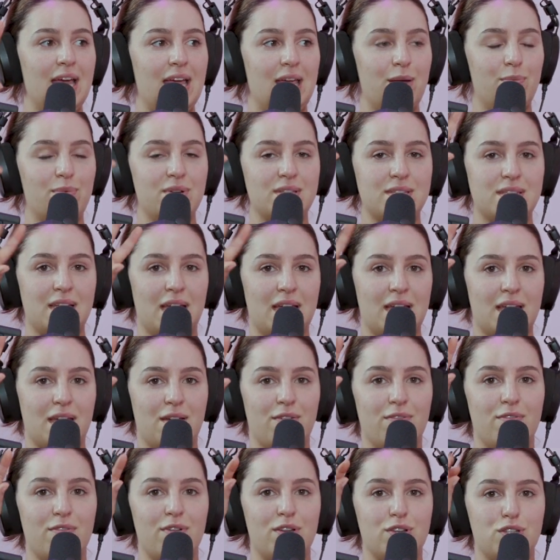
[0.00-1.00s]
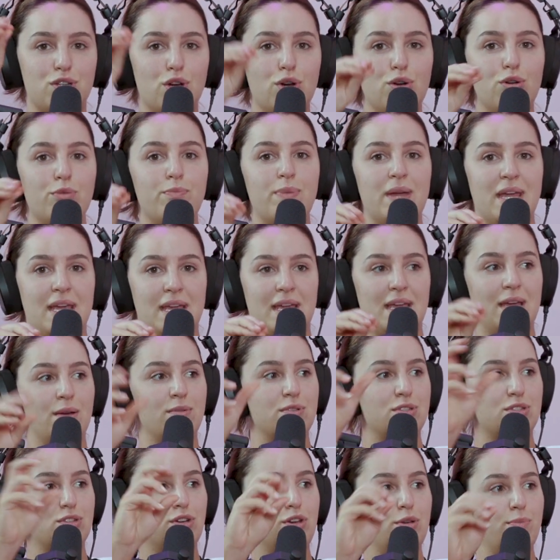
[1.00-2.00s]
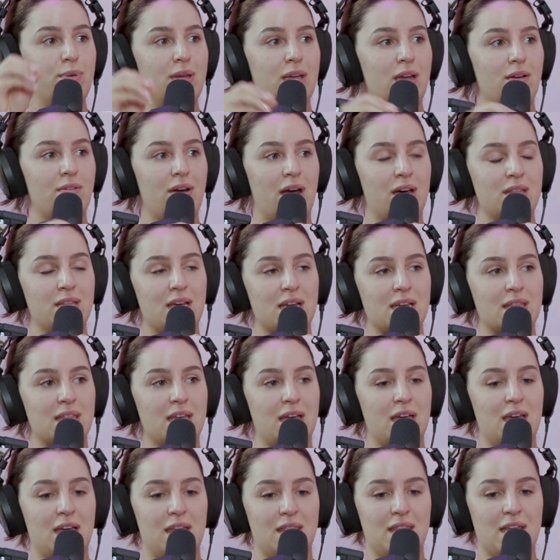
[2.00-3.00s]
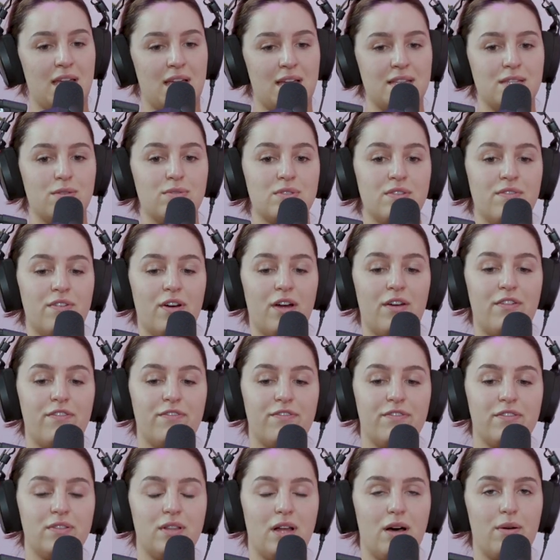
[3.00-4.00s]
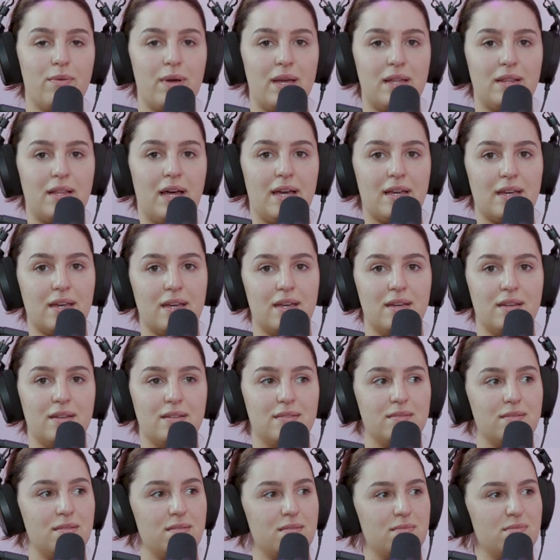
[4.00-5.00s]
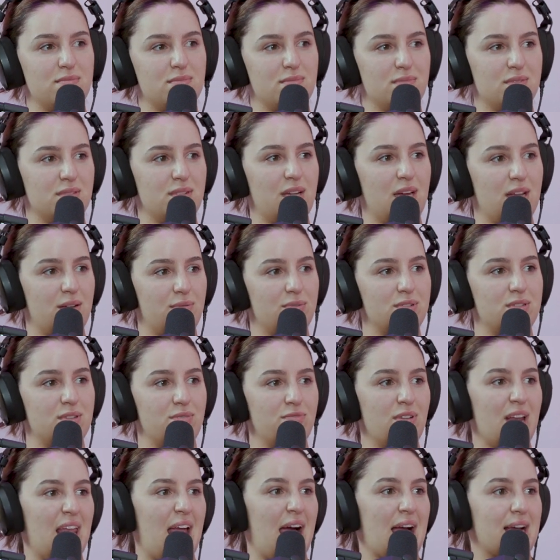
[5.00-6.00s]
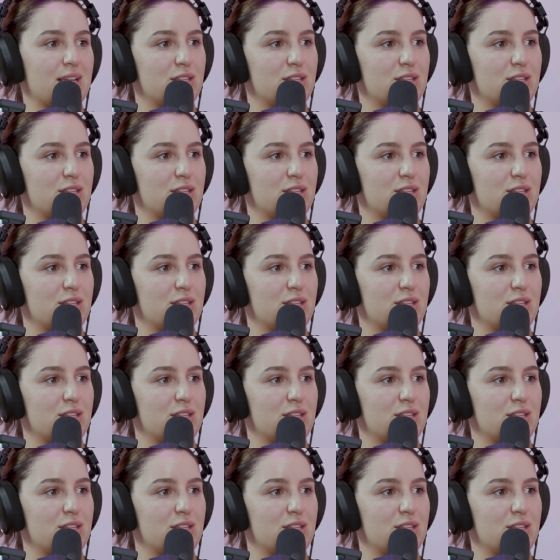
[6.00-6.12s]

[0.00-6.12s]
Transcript: It was like too big. It was too big around like because it was a very flowy, like, relaxed.